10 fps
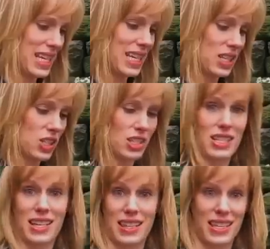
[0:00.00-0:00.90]
It
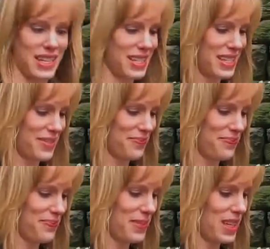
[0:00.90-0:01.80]
looks like this.
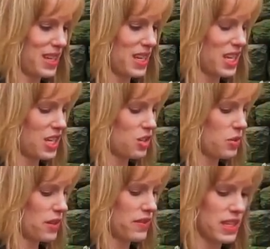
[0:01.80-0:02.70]
Each
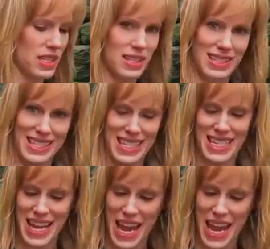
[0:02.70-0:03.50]
one of these seed